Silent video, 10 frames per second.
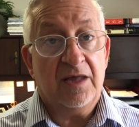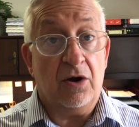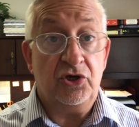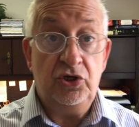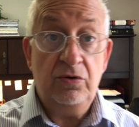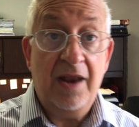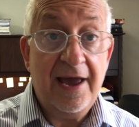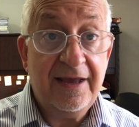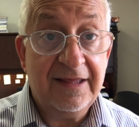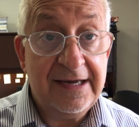Are you
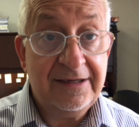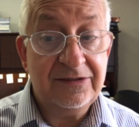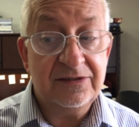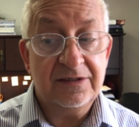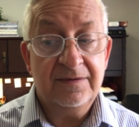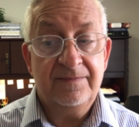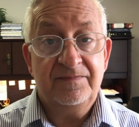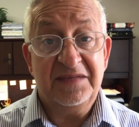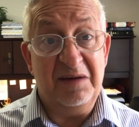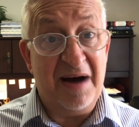like that?
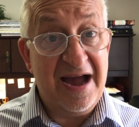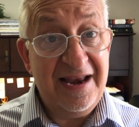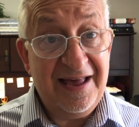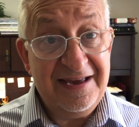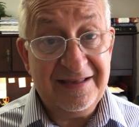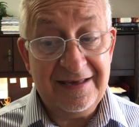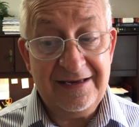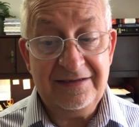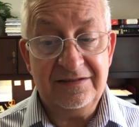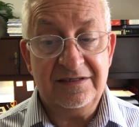Am I like
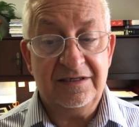that?